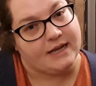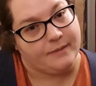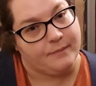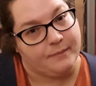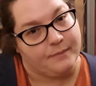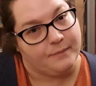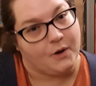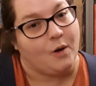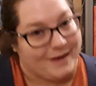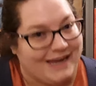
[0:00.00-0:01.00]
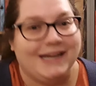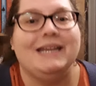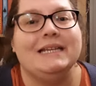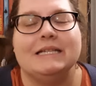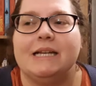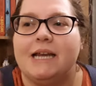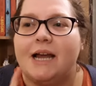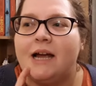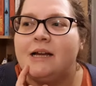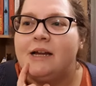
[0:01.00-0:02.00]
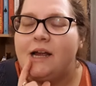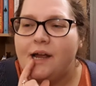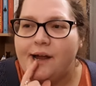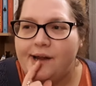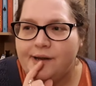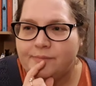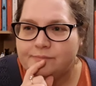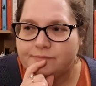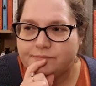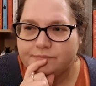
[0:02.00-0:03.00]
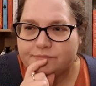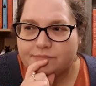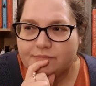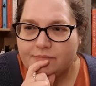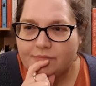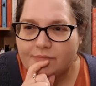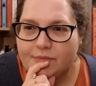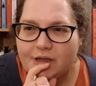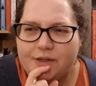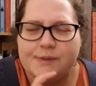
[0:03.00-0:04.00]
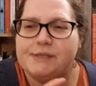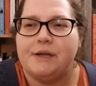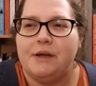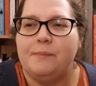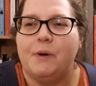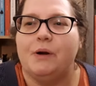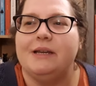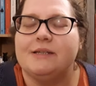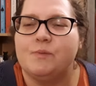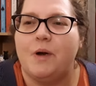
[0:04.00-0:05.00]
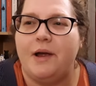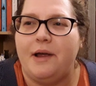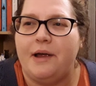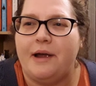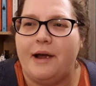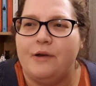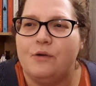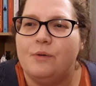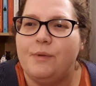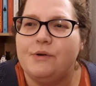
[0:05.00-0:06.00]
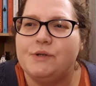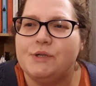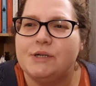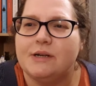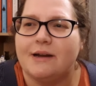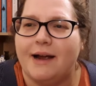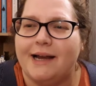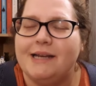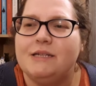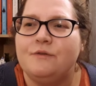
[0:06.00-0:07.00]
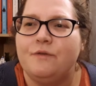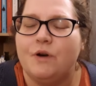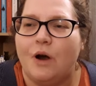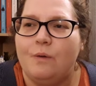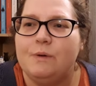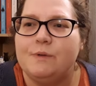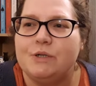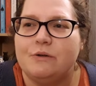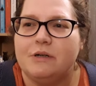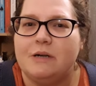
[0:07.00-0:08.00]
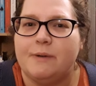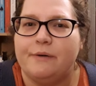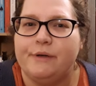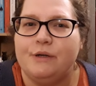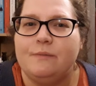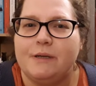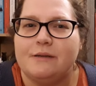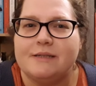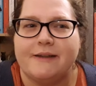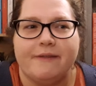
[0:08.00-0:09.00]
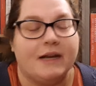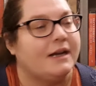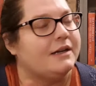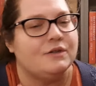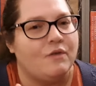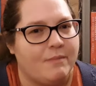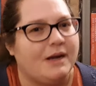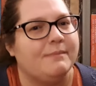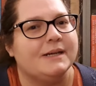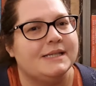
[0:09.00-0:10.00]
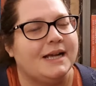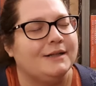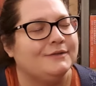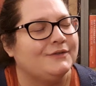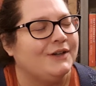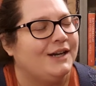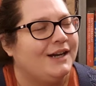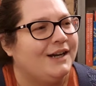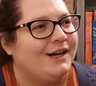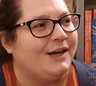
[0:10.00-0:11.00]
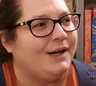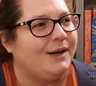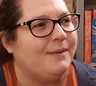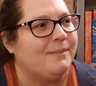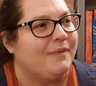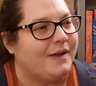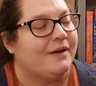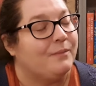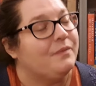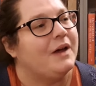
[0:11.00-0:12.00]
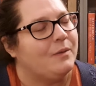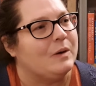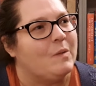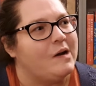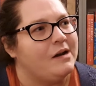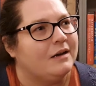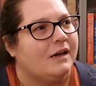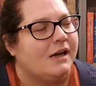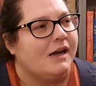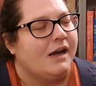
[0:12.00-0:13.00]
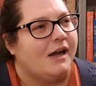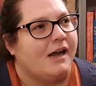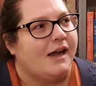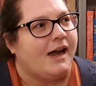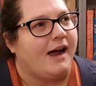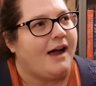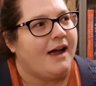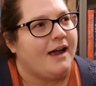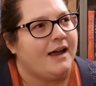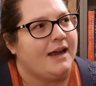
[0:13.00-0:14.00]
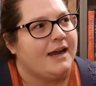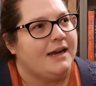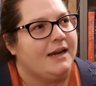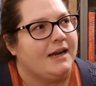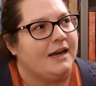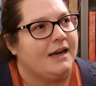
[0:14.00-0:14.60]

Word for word: that are being eaten here. Um, there were certain points where I almost kind of forgot we were talking about humans, and then I had to remind myself um, that that we were. I